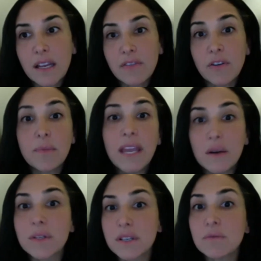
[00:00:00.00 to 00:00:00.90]
for me, it
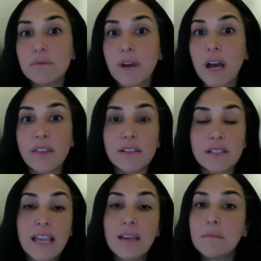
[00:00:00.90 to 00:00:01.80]
was the
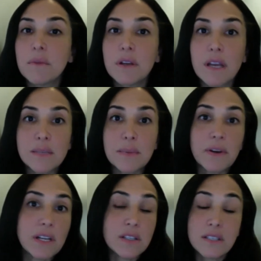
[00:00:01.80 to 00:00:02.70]
same
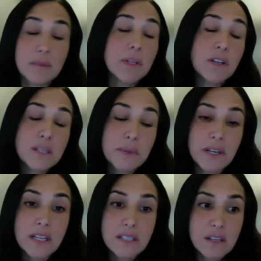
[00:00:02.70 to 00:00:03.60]
experience, a similar
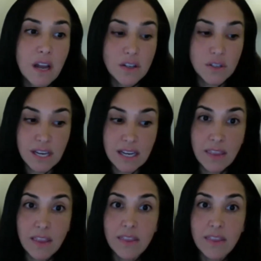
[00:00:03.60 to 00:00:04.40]
experience, and understanding that